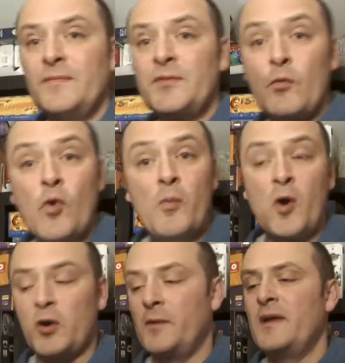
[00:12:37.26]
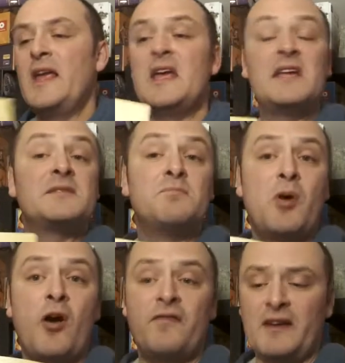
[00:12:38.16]
The rule book is
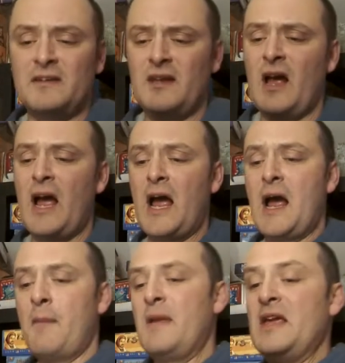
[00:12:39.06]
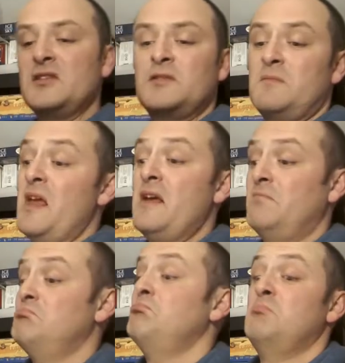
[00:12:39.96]
perfect. Um, it's it
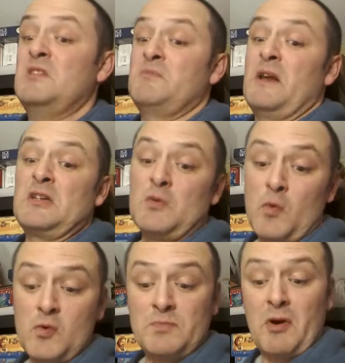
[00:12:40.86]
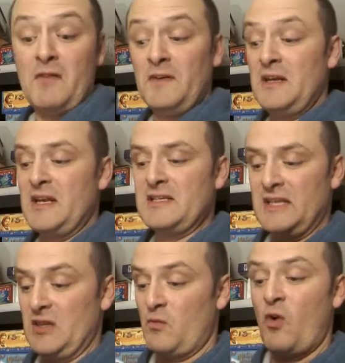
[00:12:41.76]
explains the rules perfectly. It's
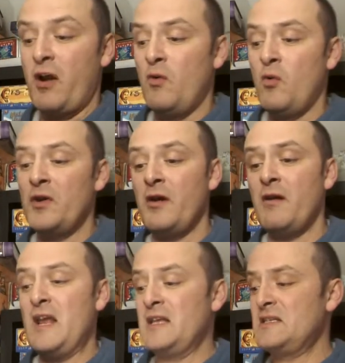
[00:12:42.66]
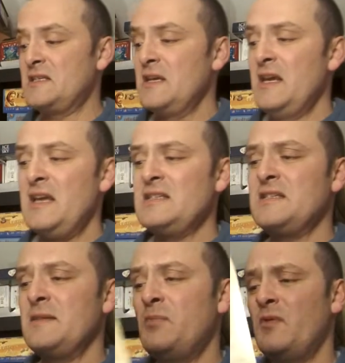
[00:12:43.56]
in the right order. It's it's
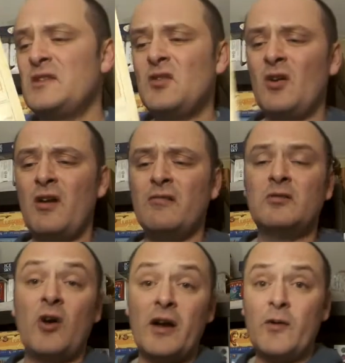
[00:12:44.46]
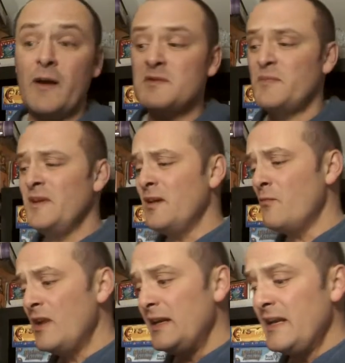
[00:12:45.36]
simple. There's not a lot of diagrams, but you don't
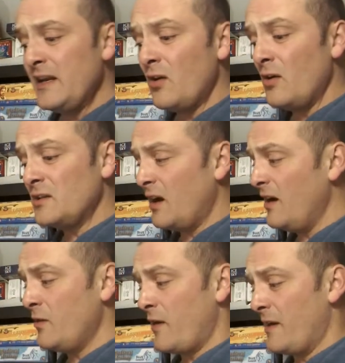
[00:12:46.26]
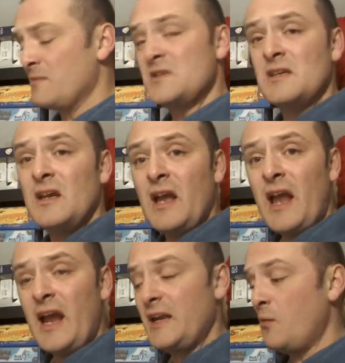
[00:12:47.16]
really need a lot of diagrams.
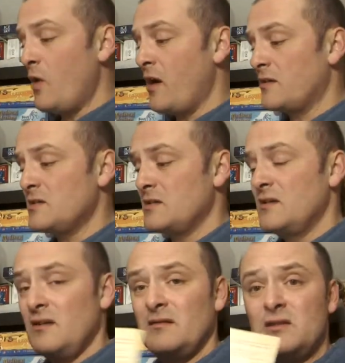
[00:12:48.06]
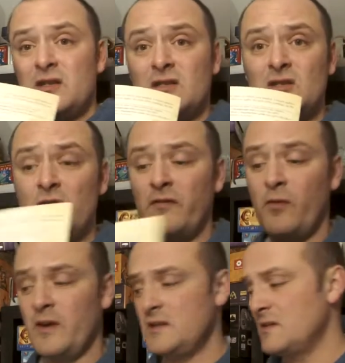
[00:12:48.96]
And it works. It's just two
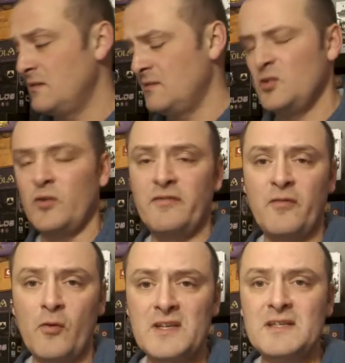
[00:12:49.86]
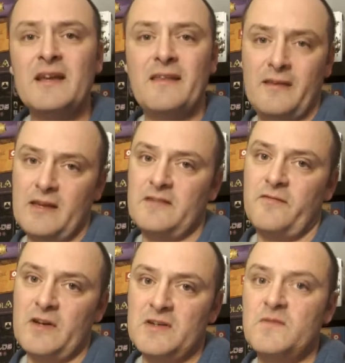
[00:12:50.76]
foils. Two foils, that's
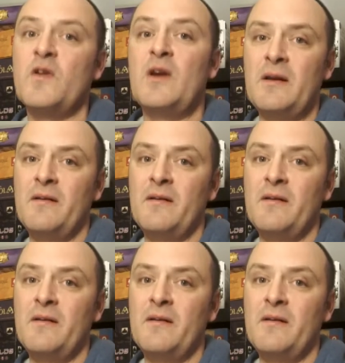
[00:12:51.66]
French for